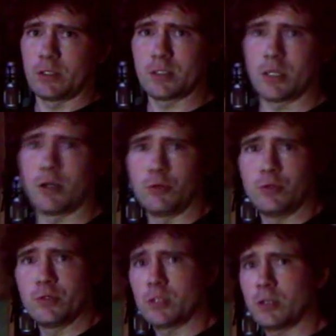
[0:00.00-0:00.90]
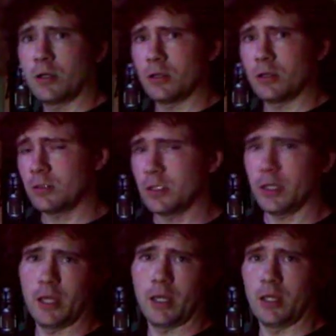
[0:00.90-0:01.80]
because I don't use it all
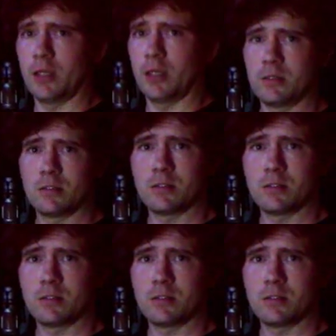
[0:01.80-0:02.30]
and